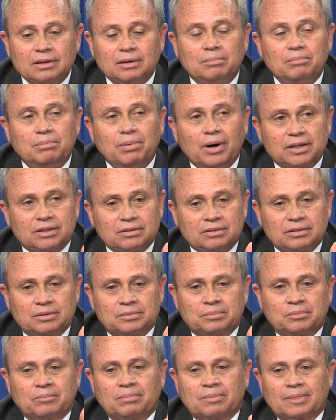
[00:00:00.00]
But
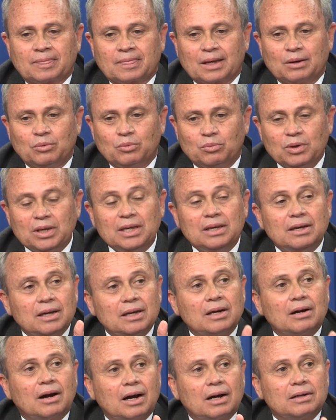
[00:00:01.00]
we
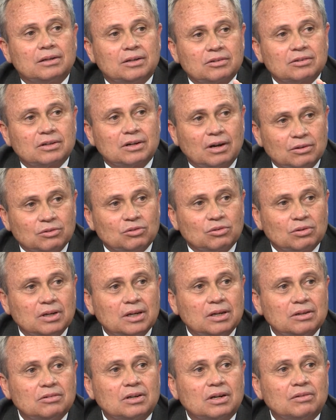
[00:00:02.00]
in a, this country
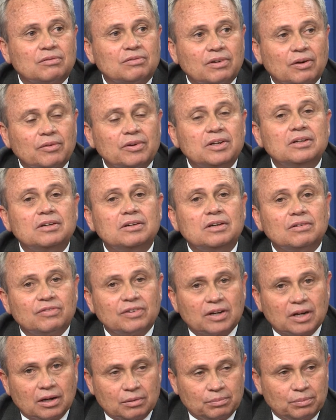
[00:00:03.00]
is in a very
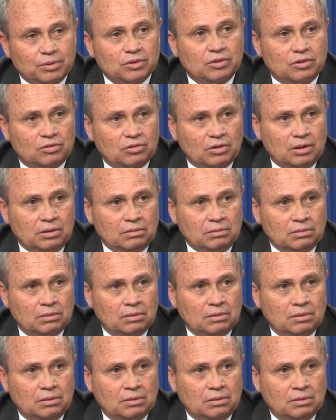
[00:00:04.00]
difficult position,